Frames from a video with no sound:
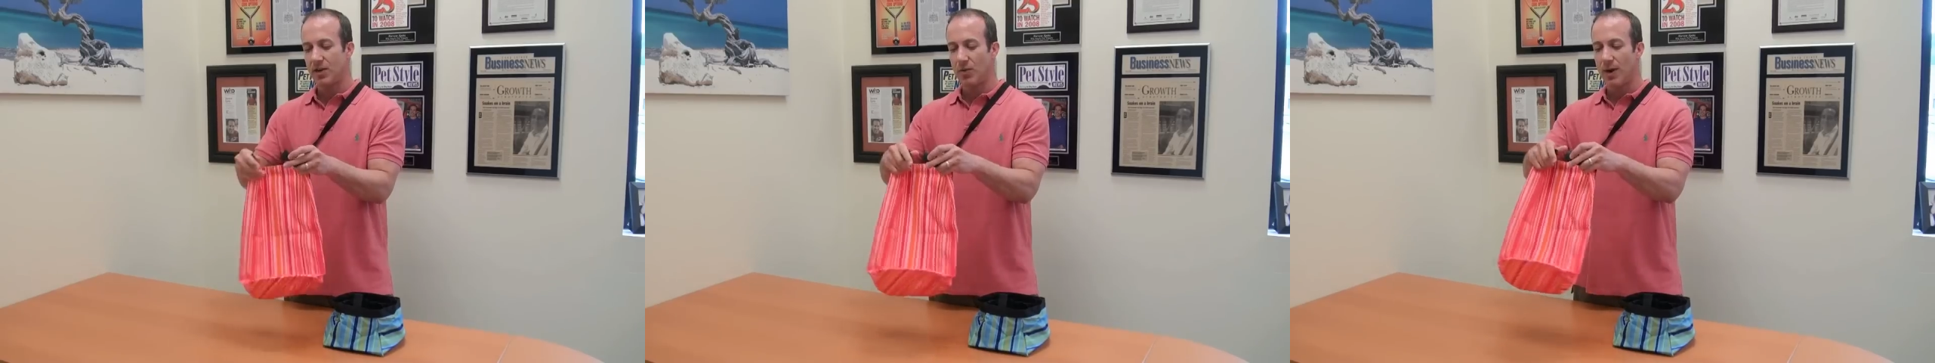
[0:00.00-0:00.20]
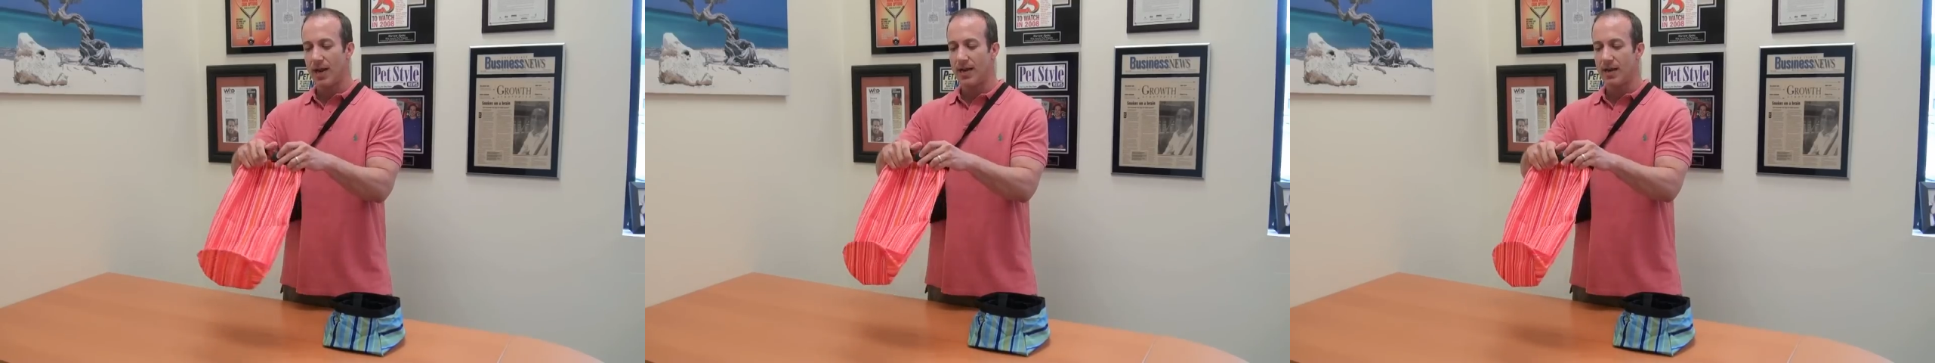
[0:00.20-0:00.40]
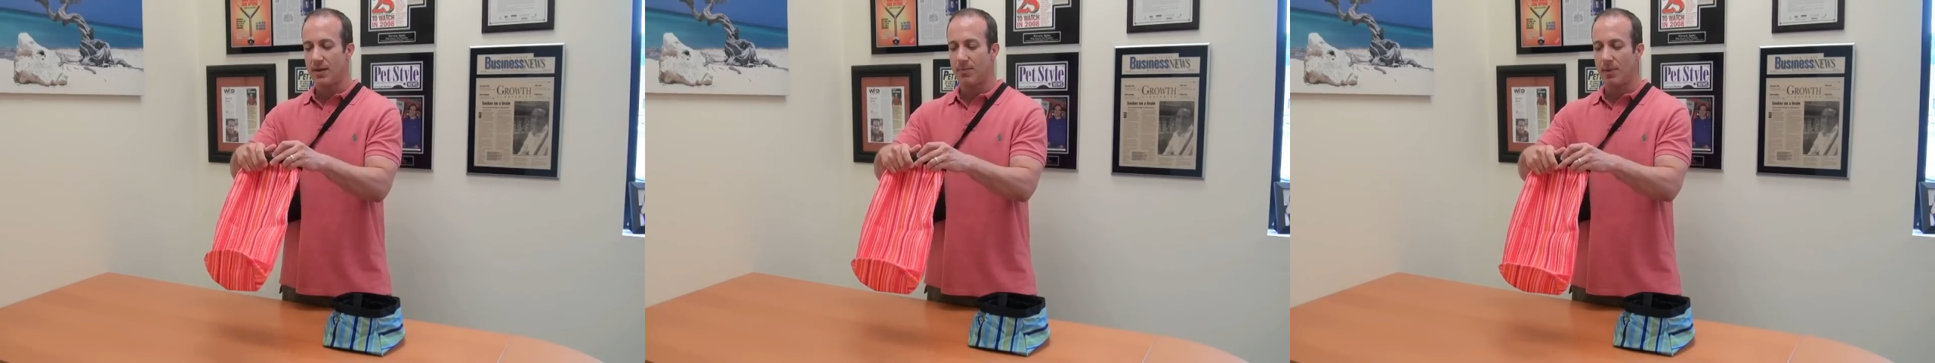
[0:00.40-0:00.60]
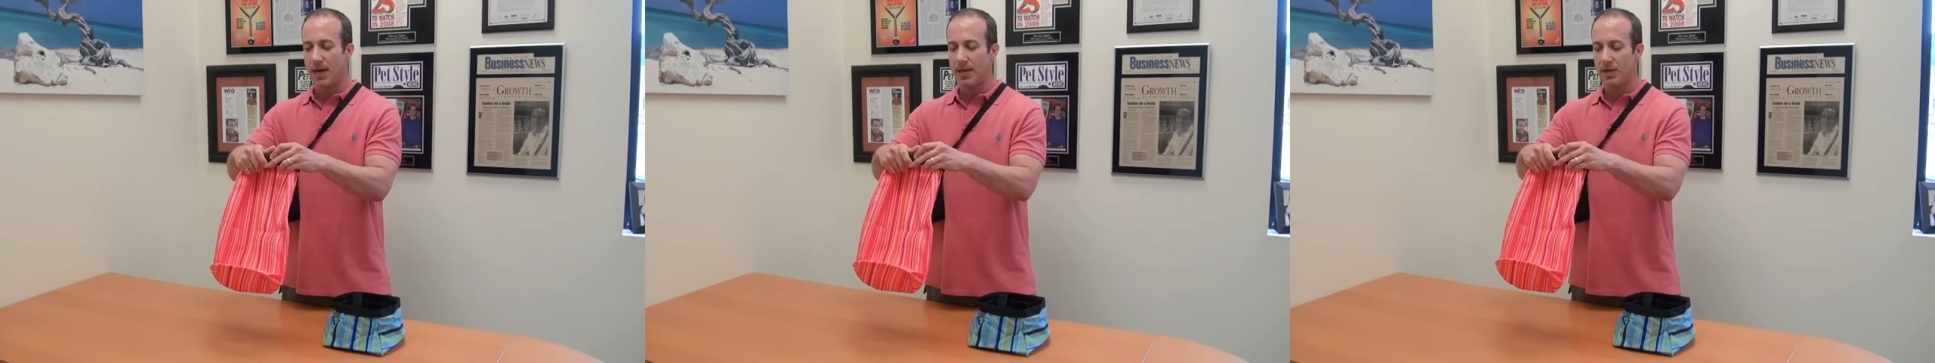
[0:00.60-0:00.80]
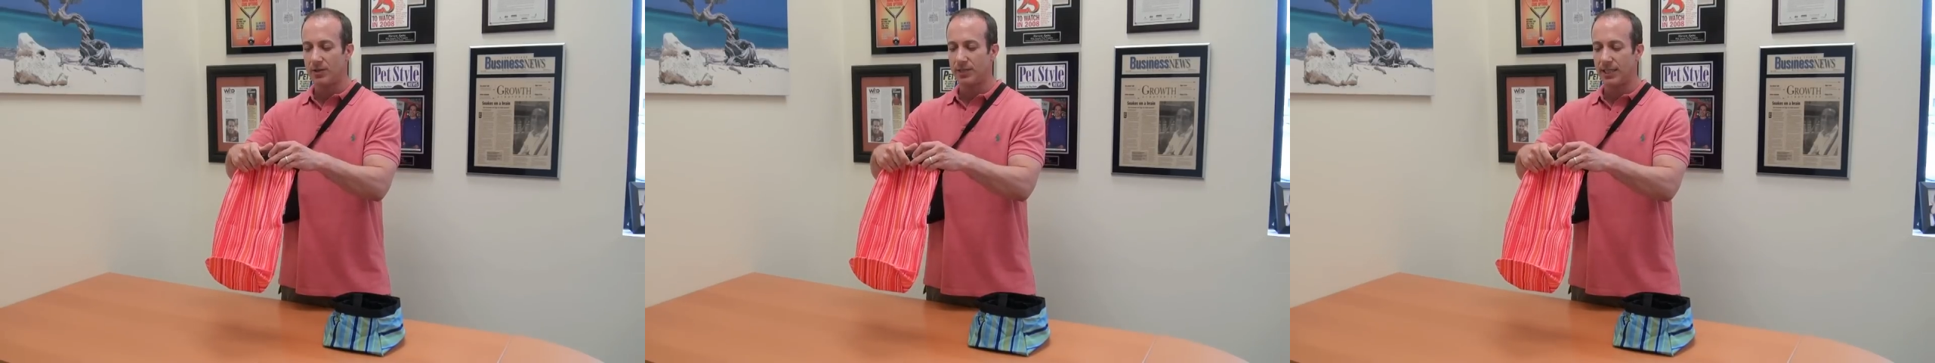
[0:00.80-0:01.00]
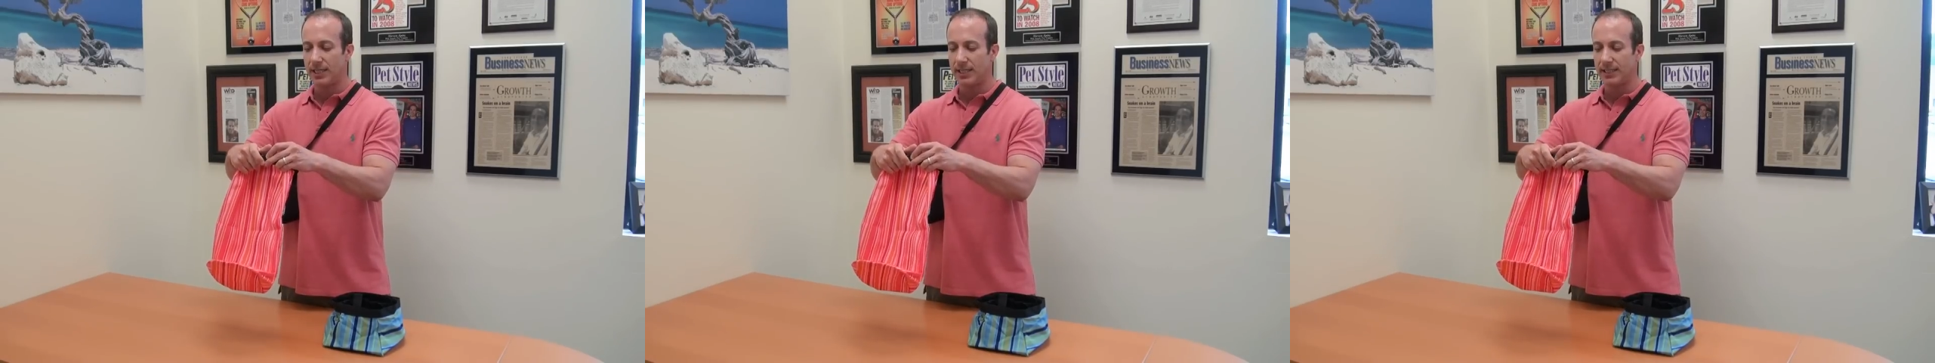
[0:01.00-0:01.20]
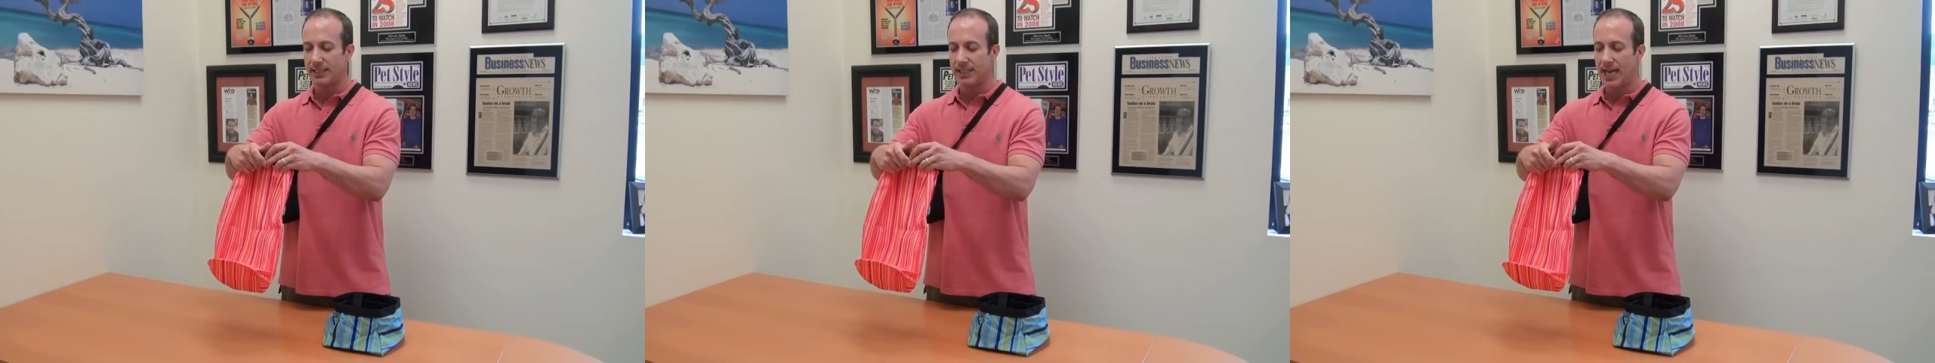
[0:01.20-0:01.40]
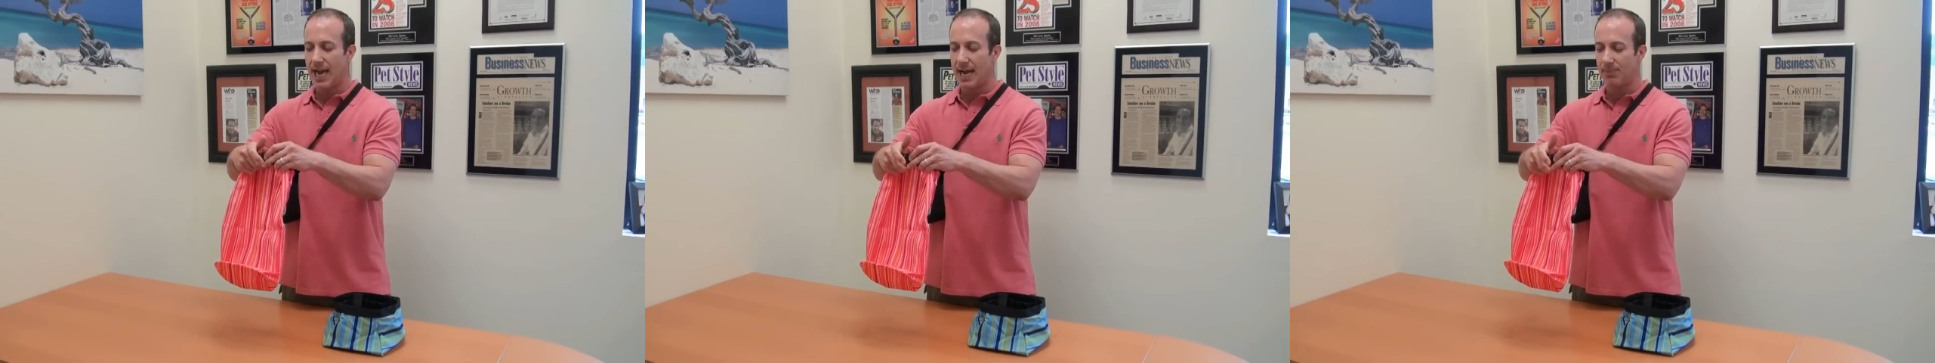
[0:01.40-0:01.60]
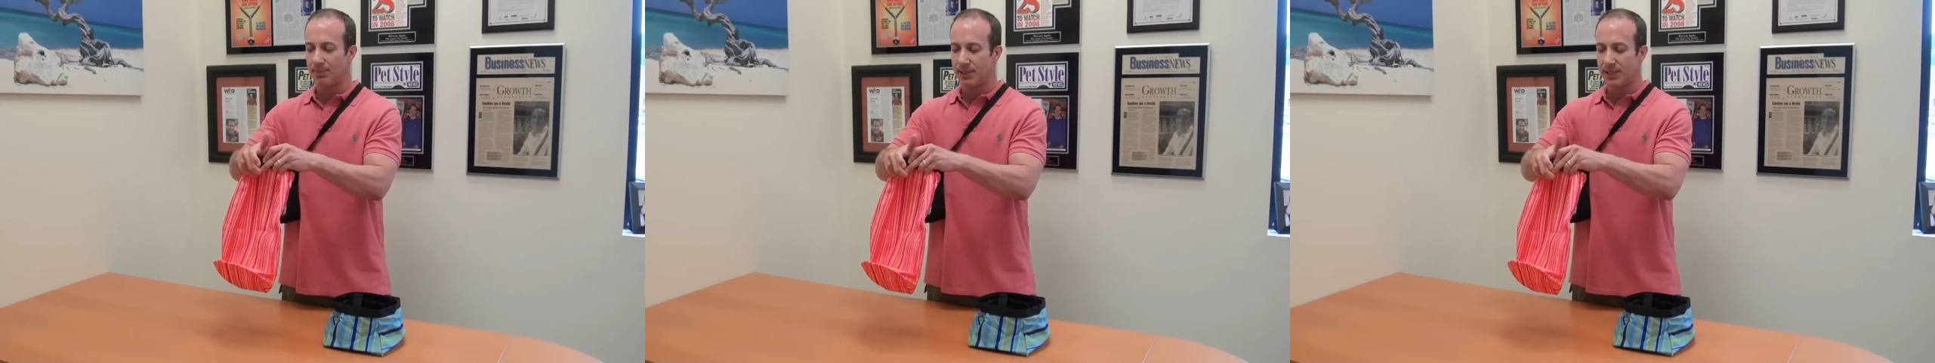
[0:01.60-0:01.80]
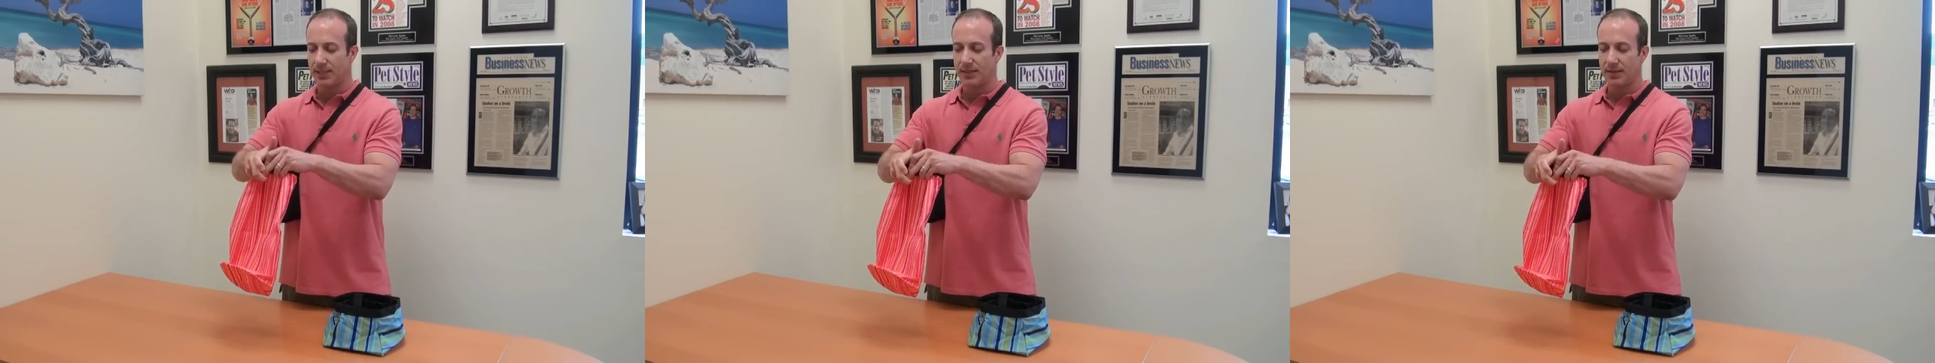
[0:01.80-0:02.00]
created by using the
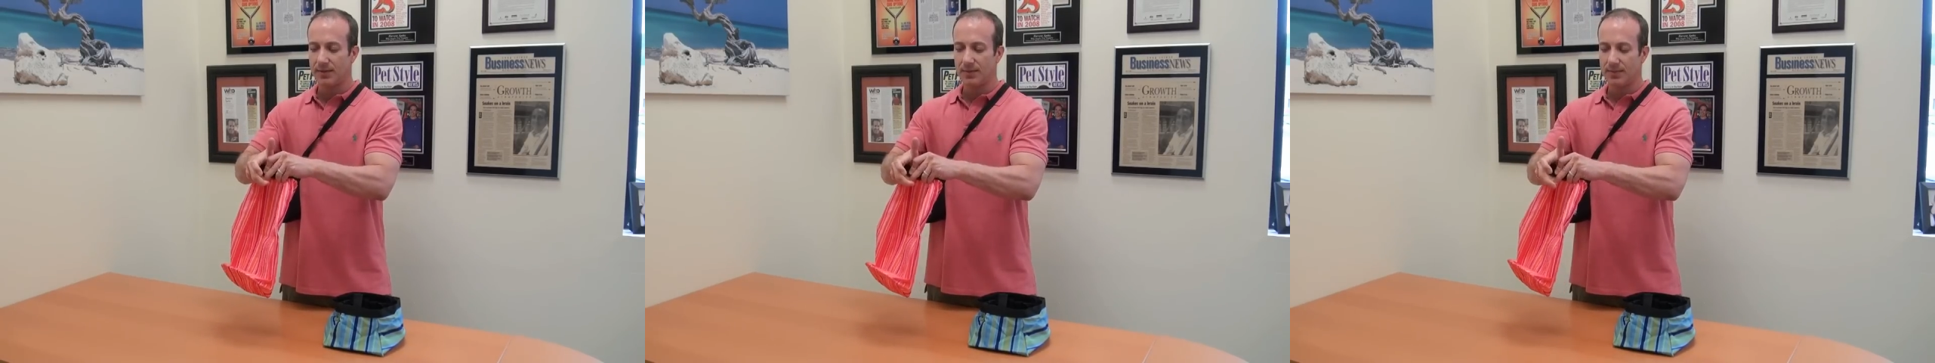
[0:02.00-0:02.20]
snaps.